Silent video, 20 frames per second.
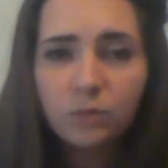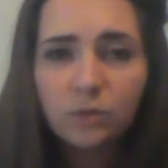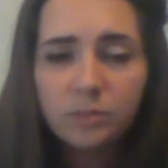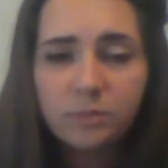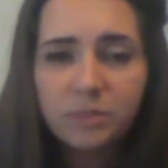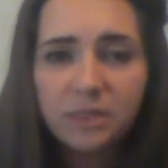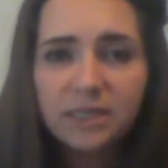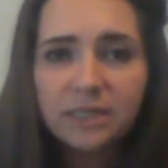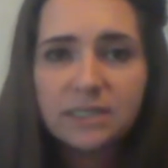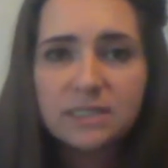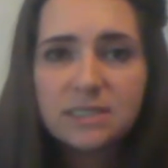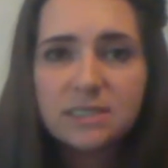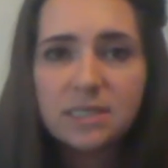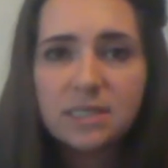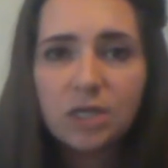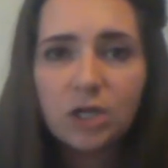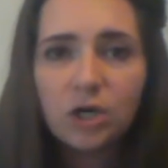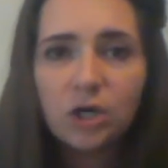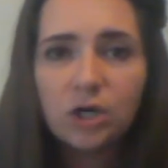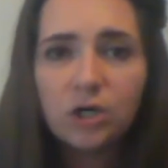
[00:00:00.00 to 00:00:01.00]
would be
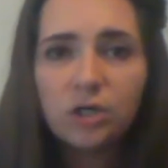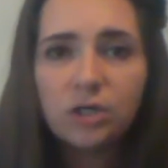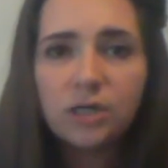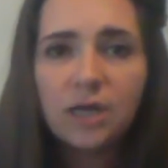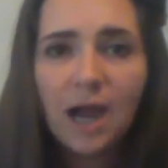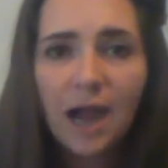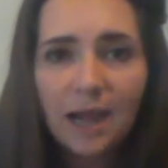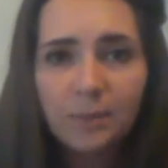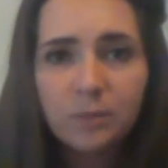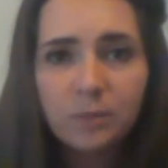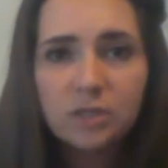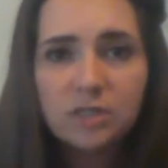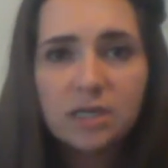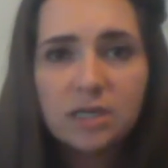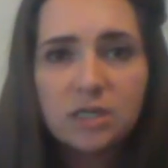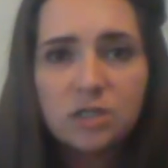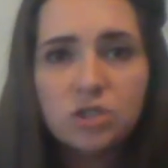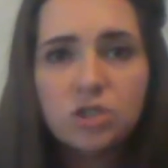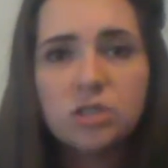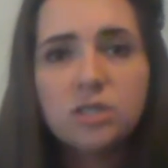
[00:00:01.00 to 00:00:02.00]
considered
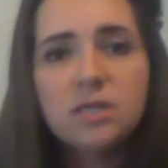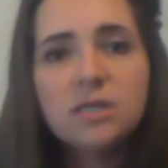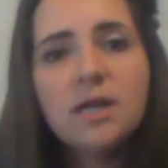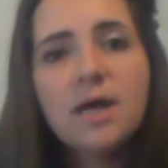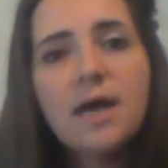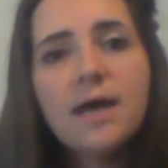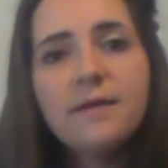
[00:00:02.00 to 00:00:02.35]
hypertension,